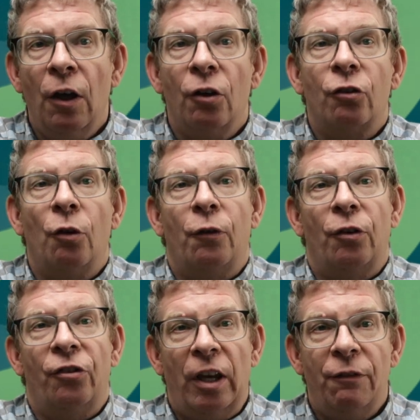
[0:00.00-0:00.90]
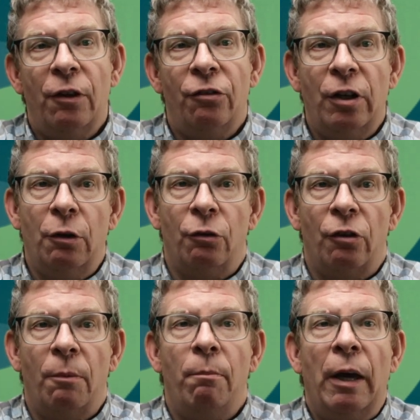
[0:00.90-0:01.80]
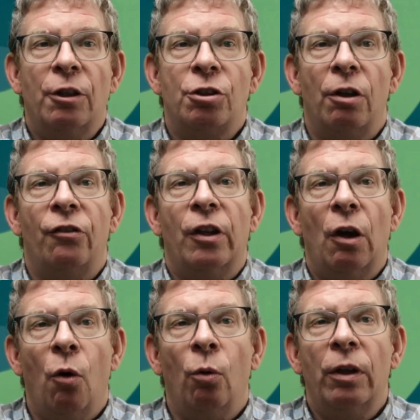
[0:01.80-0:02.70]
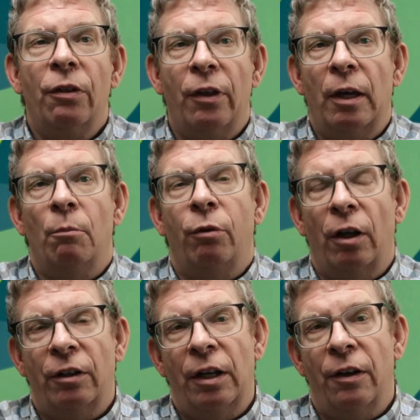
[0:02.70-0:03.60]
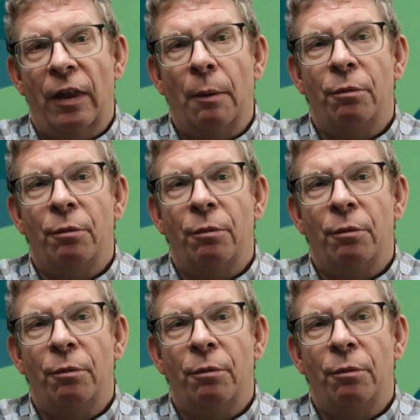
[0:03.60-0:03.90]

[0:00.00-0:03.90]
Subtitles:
So for safest use, make sure it's the only thing plugged into that